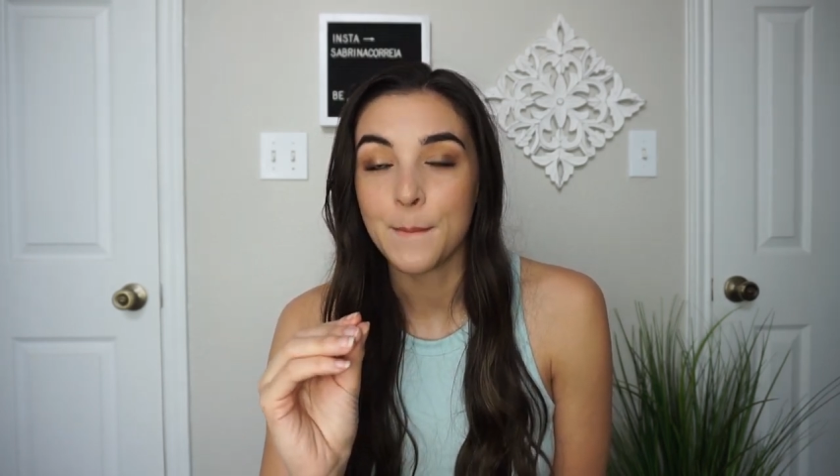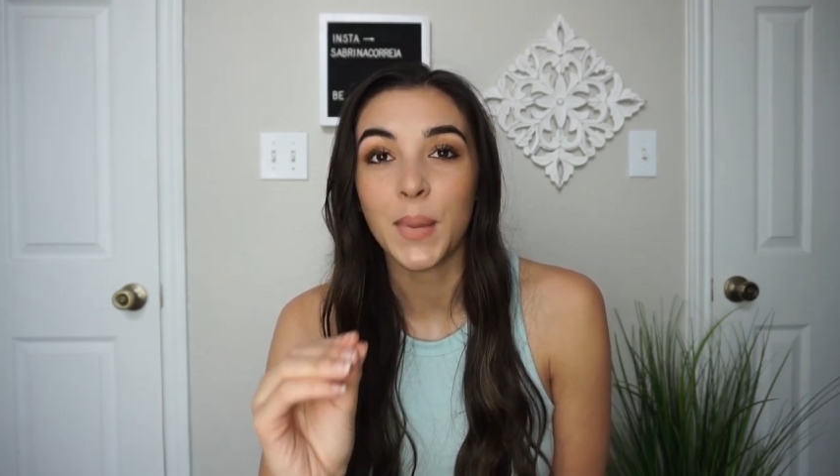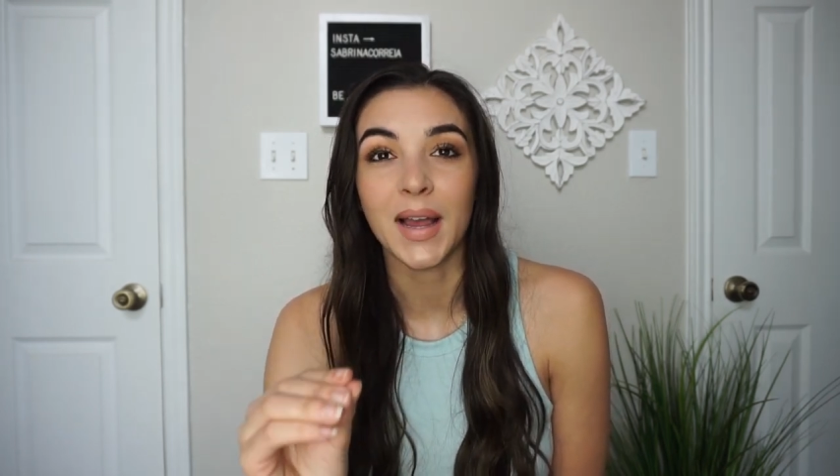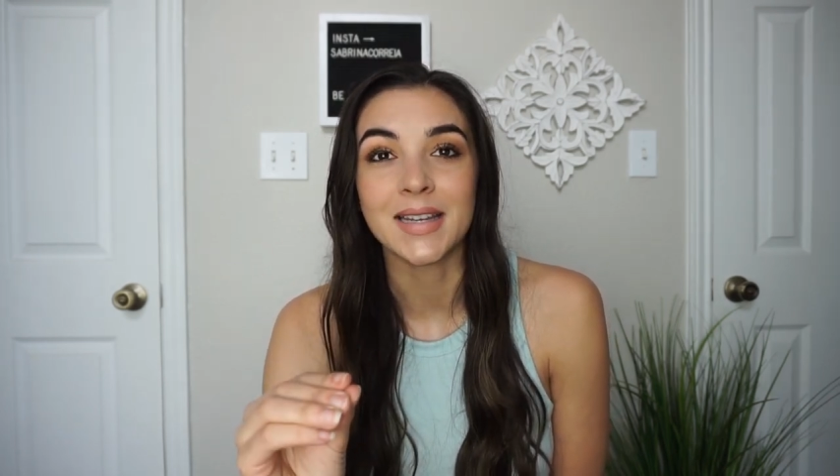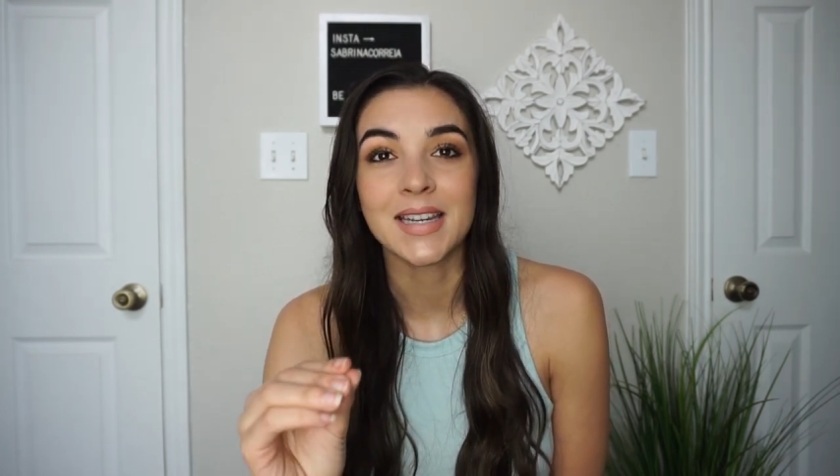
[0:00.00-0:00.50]

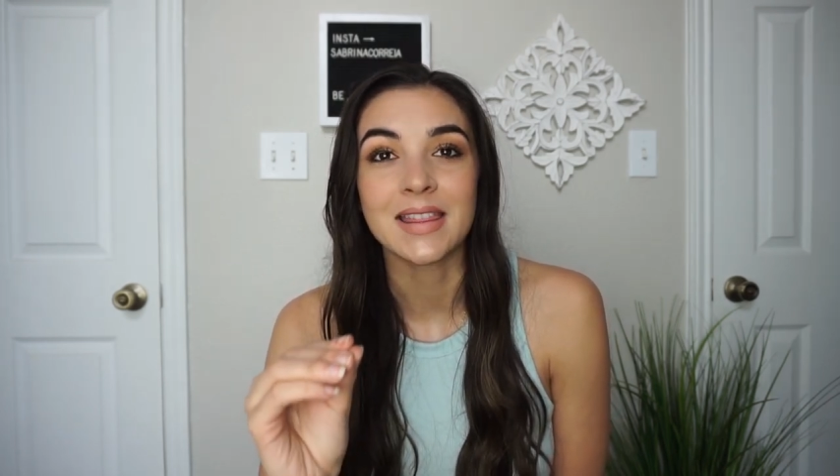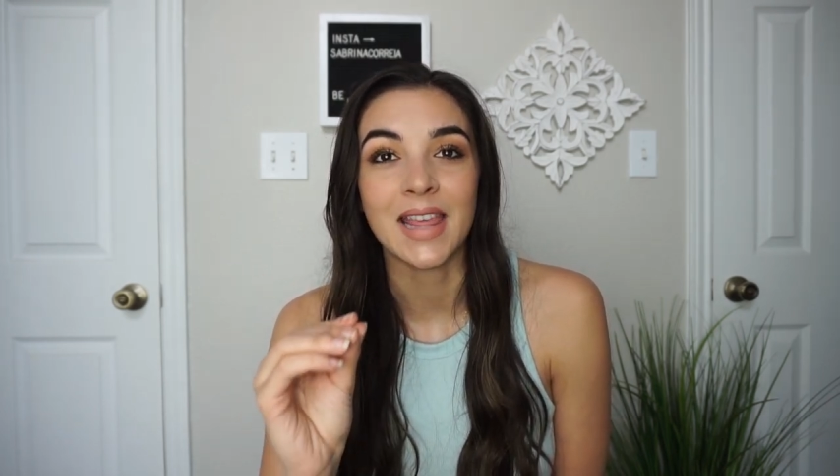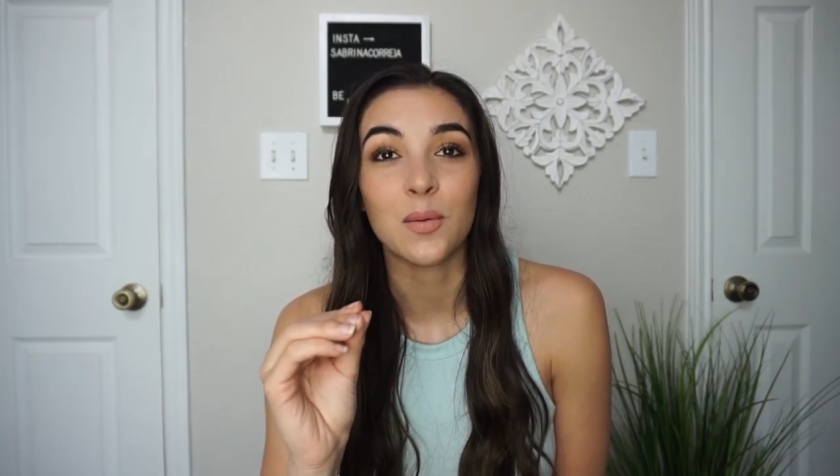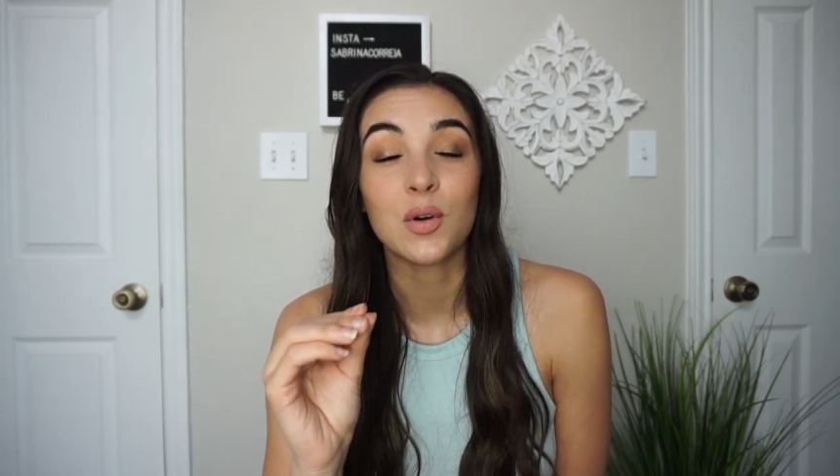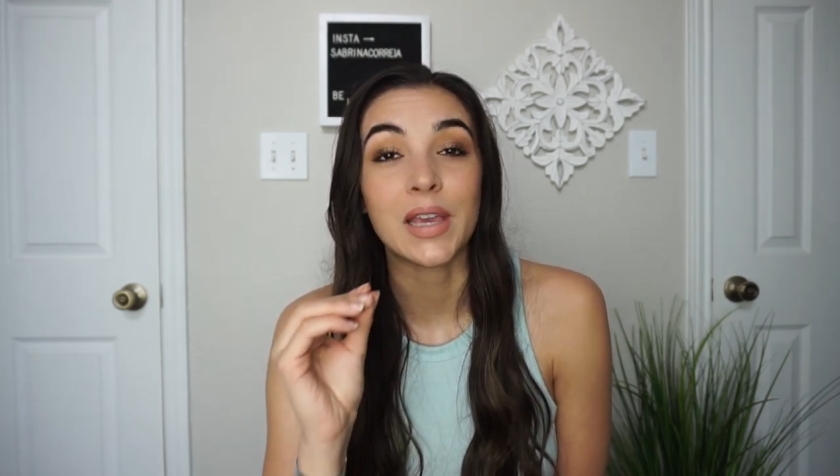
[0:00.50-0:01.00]
but
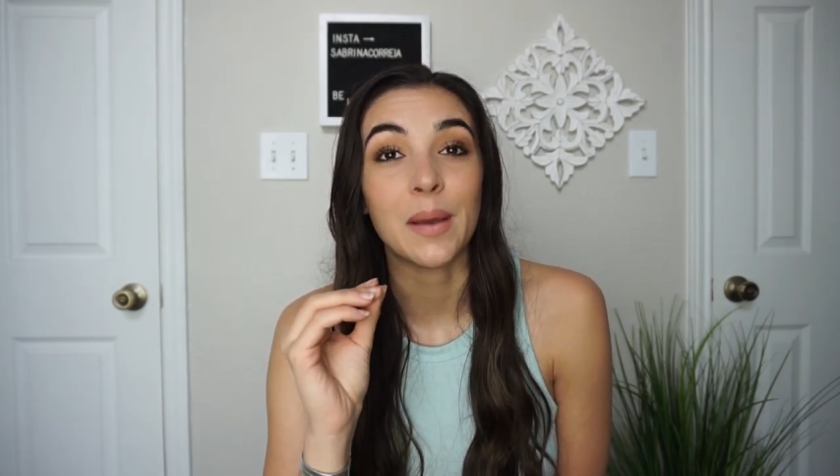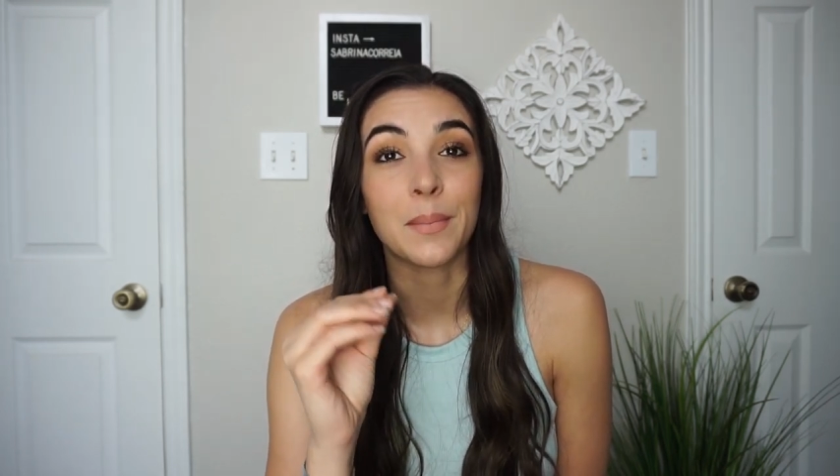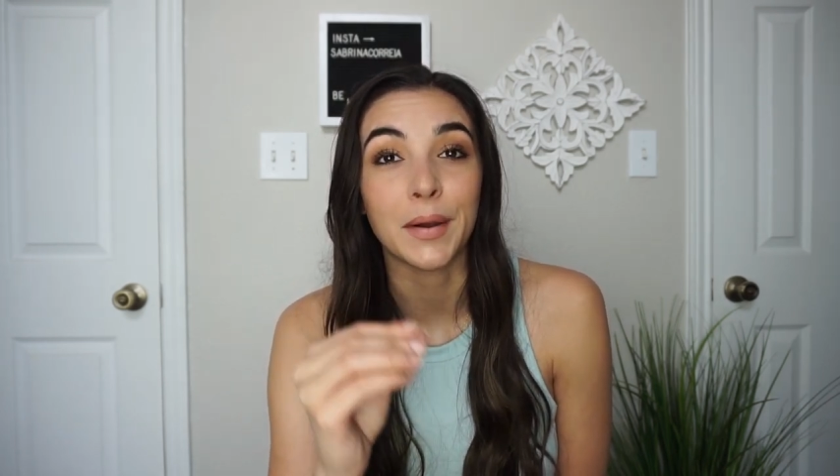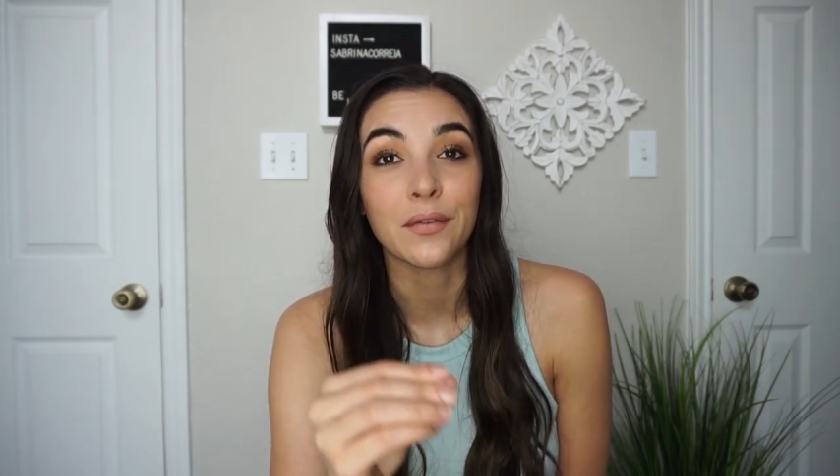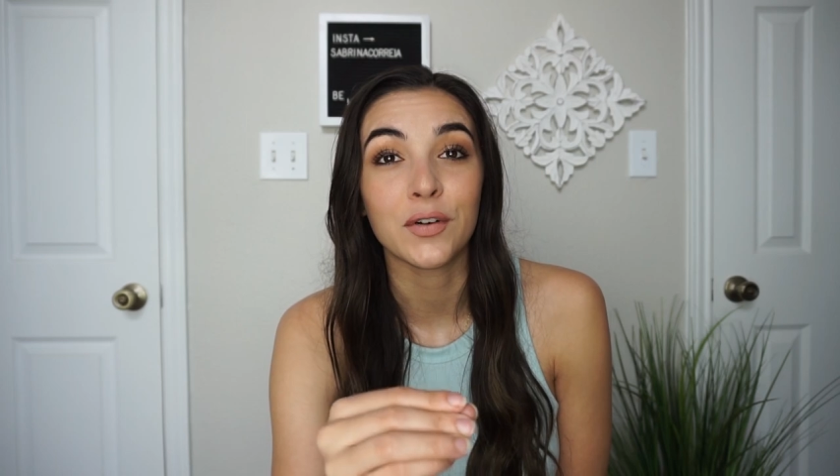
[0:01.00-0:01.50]
they will get
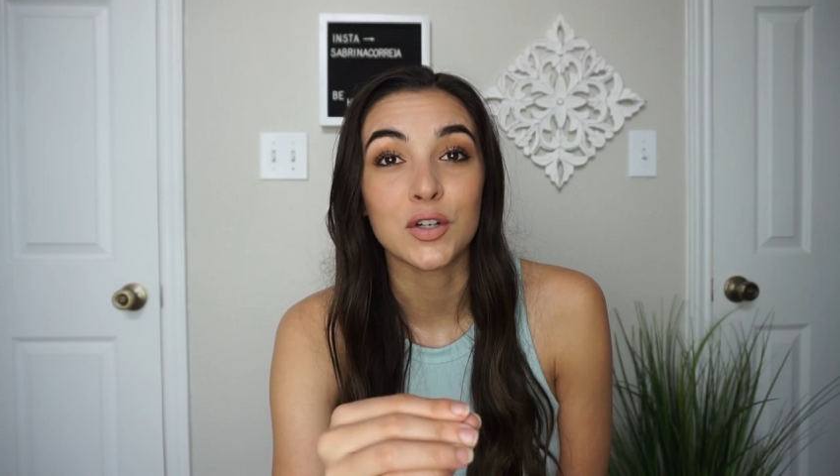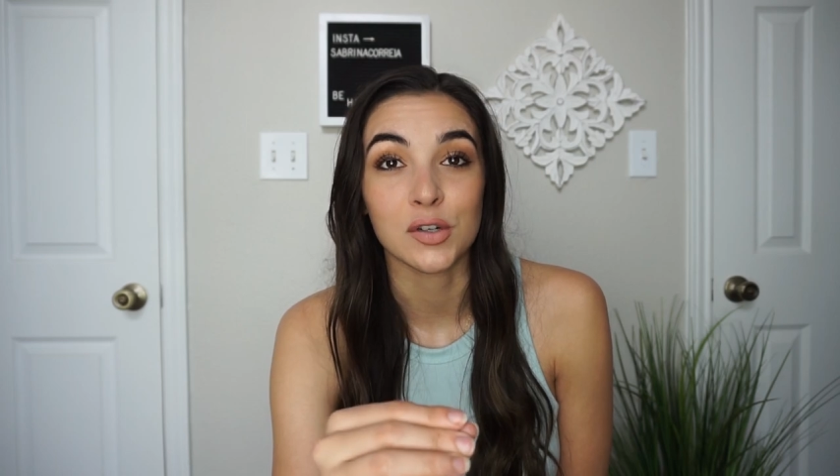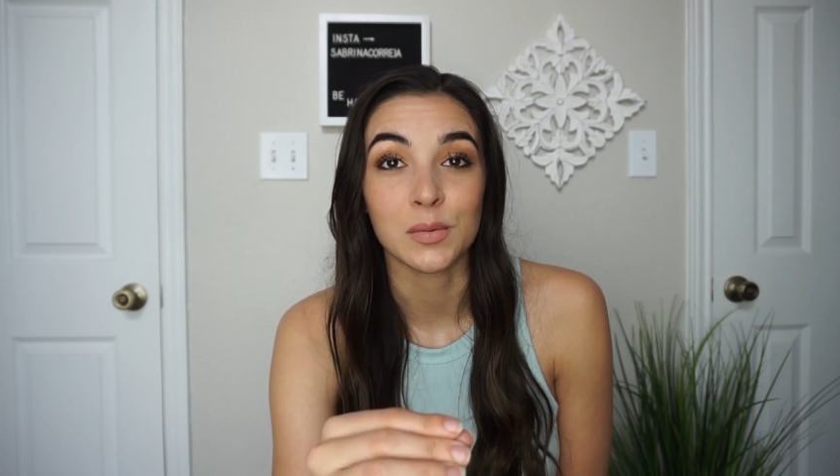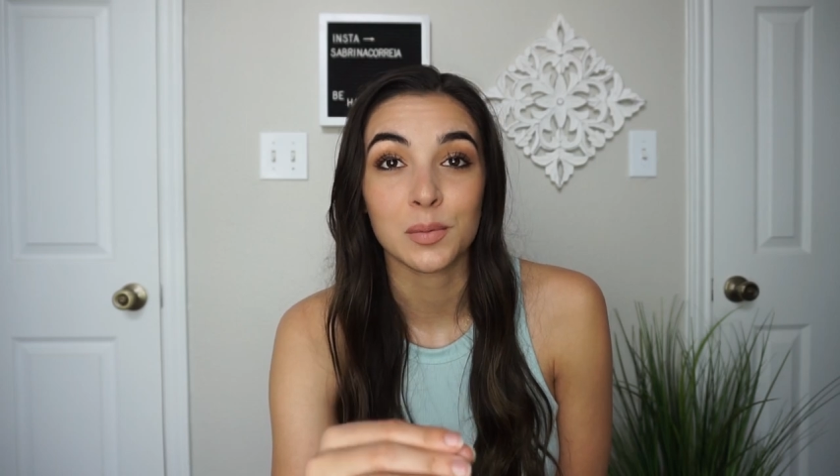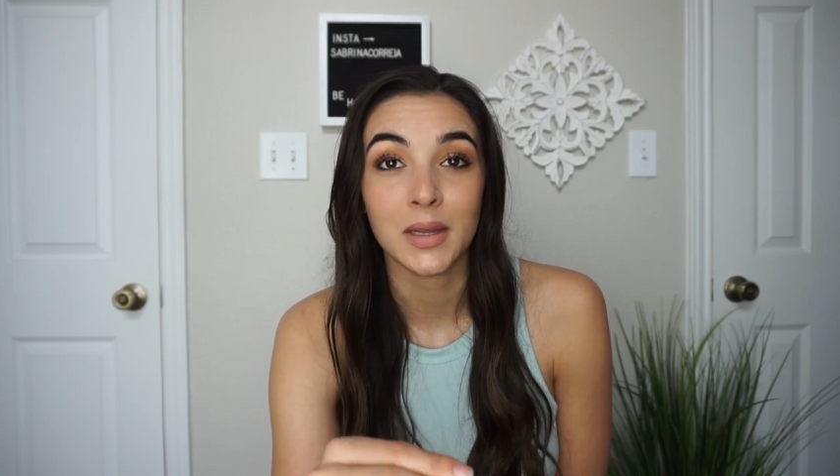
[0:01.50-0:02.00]
Barefoot
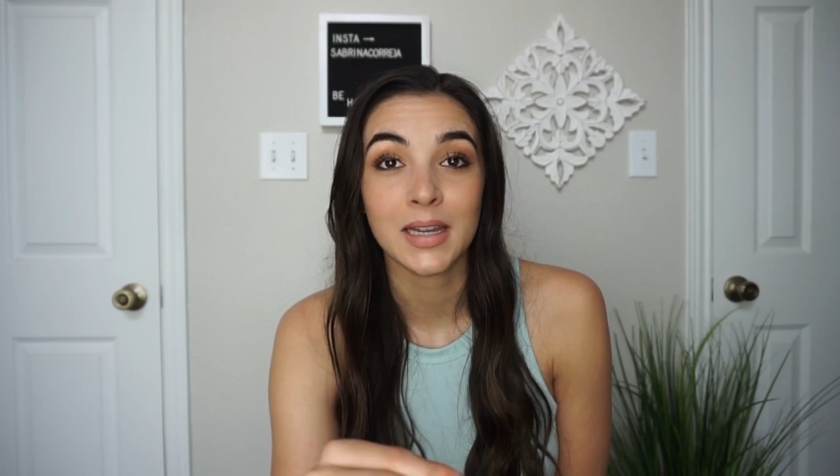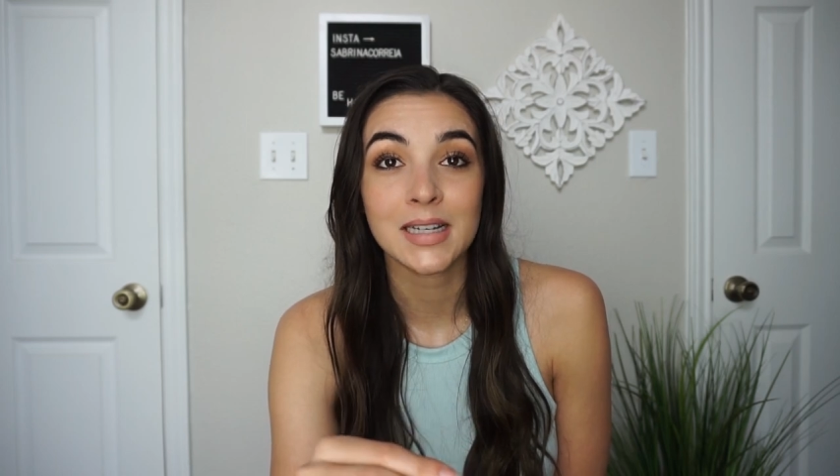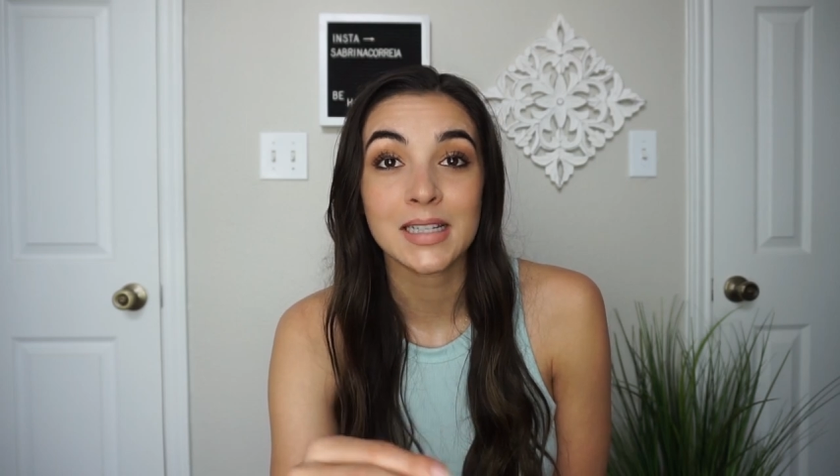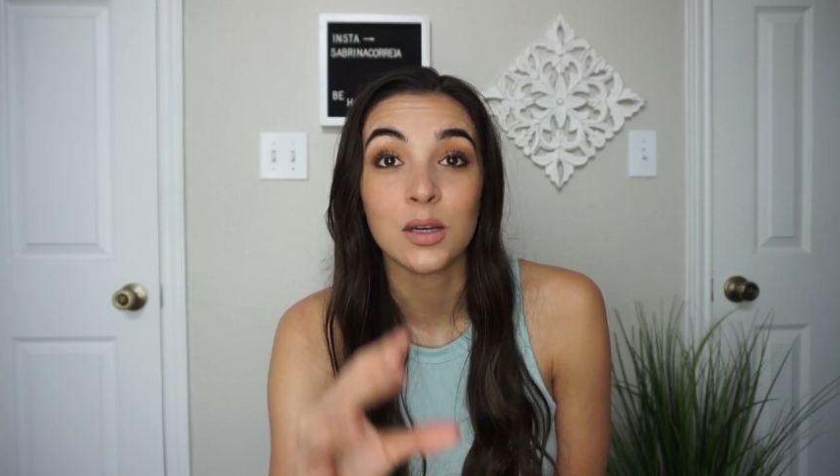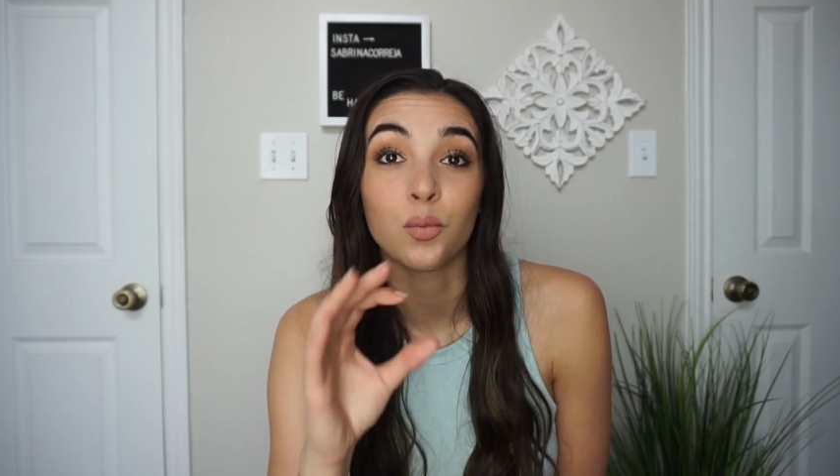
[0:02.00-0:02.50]
Dreams blankets,